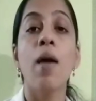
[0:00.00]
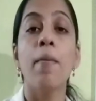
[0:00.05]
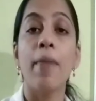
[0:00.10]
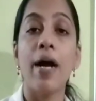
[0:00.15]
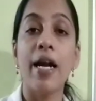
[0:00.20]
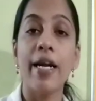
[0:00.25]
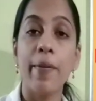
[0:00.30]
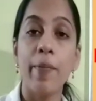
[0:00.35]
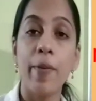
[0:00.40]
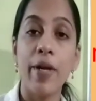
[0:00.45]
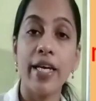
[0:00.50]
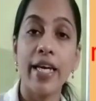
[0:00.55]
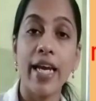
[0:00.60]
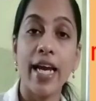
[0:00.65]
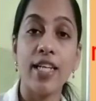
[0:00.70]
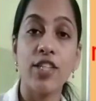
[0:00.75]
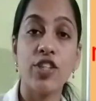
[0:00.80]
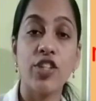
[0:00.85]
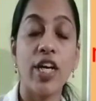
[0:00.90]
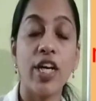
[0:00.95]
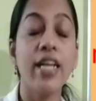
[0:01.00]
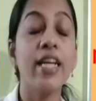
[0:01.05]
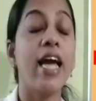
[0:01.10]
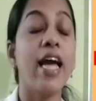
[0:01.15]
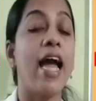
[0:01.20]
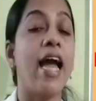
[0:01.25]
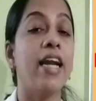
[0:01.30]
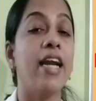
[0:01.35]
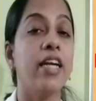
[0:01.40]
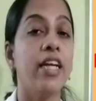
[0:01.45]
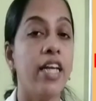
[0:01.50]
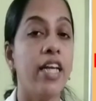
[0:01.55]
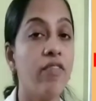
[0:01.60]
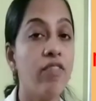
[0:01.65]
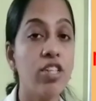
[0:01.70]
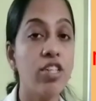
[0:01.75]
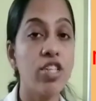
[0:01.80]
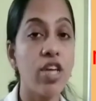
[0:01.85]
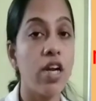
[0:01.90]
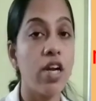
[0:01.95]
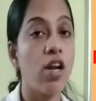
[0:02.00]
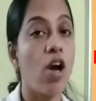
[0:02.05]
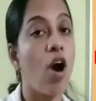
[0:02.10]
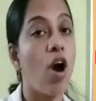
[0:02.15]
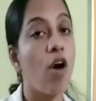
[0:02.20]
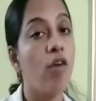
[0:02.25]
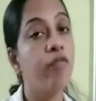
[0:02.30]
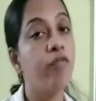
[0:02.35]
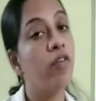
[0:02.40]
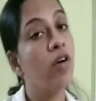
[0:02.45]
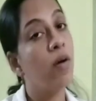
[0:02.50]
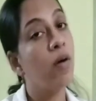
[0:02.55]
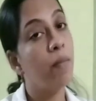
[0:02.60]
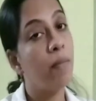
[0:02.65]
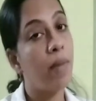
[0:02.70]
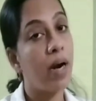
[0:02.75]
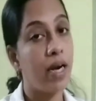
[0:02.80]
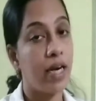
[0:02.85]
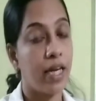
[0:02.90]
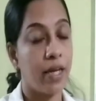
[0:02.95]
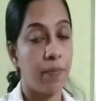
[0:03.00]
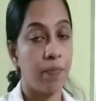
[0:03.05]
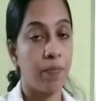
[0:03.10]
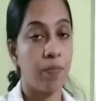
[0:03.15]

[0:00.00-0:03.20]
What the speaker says: multiplication and division of money.